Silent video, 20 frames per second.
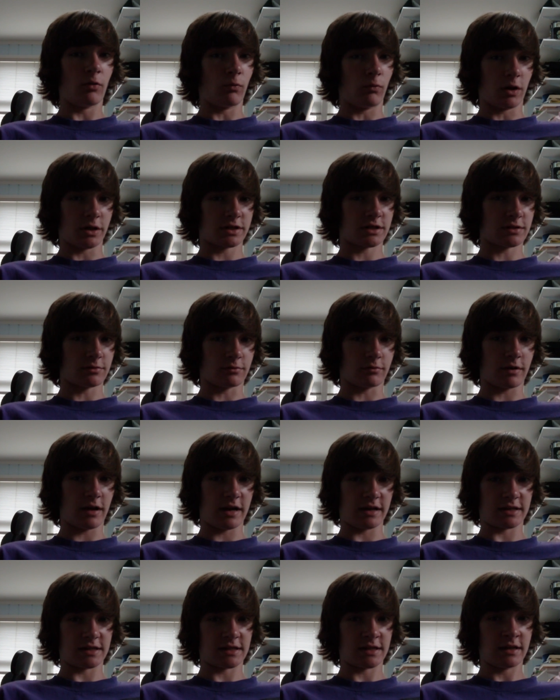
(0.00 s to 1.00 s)
what's the
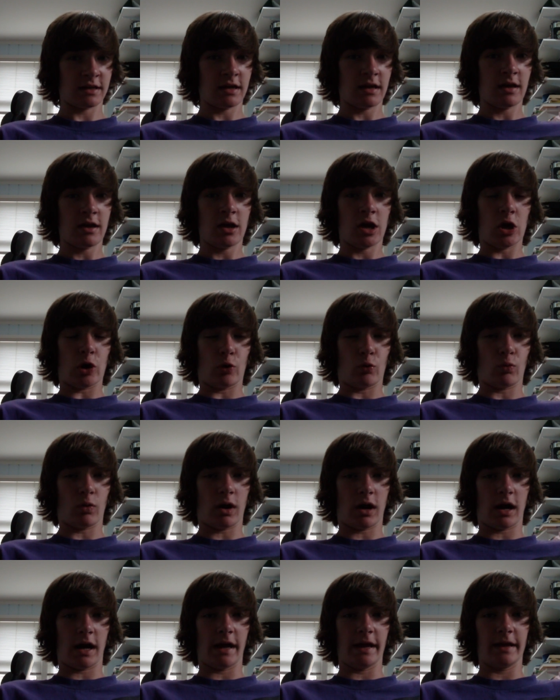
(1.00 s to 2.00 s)
rest,
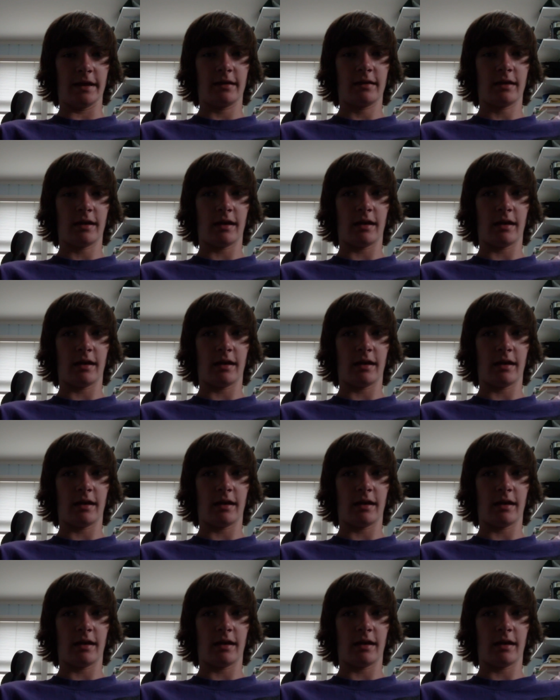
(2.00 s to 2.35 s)
why?